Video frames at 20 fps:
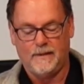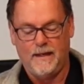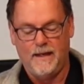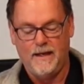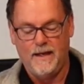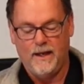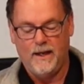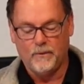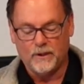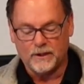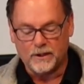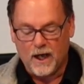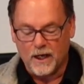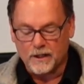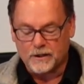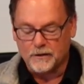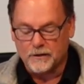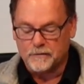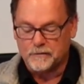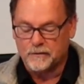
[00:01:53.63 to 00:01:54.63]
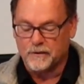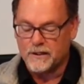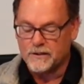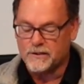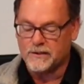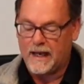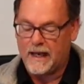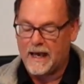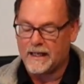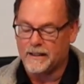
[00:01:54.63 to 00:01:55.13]
And when God confronts
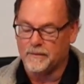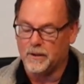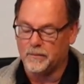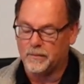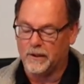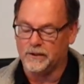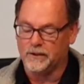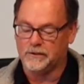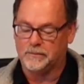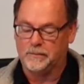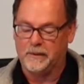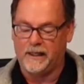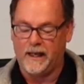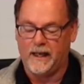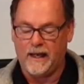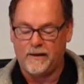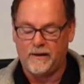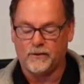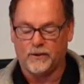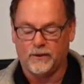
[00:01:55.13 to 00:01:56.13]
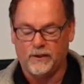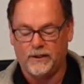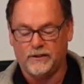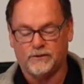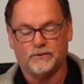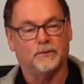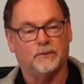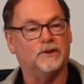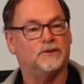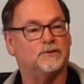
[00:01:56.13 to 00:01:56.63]
Adam about his behavior,
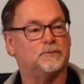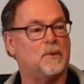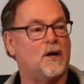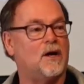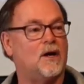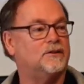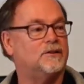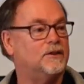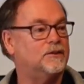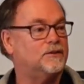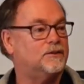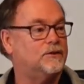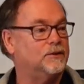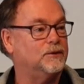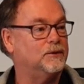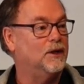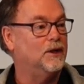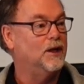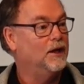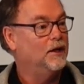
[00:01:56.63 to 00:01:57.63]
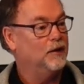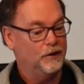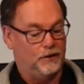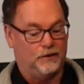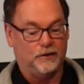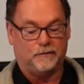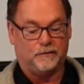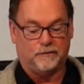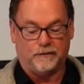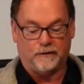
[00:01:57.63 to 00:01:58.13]
his response is to
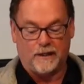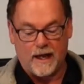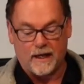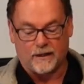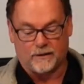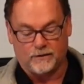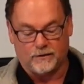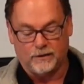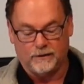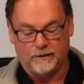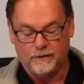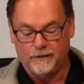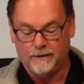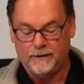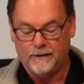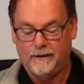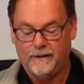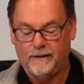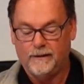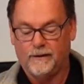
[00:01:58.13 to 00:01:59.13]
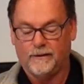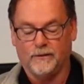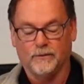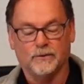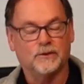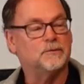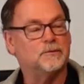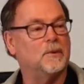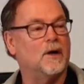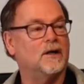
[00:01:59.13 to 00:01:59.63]
deflect the
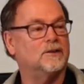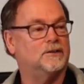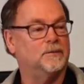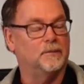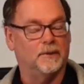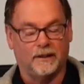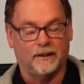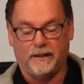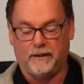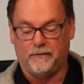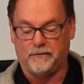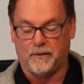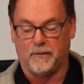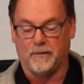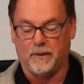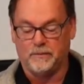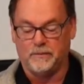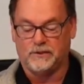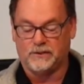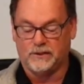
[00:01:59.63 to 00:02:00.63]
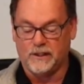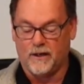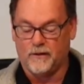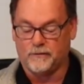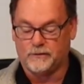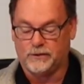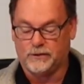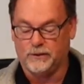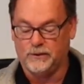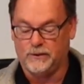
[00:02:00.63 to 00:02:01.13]
responsibility from
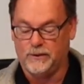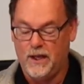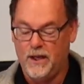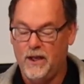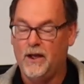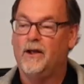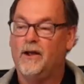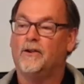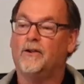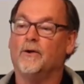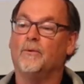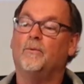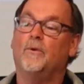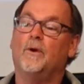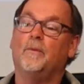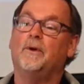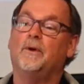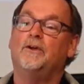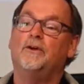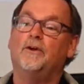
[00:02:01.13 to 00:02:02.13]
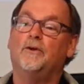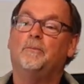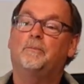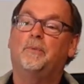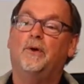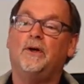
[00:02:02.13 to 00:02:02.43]
himself to the woman you put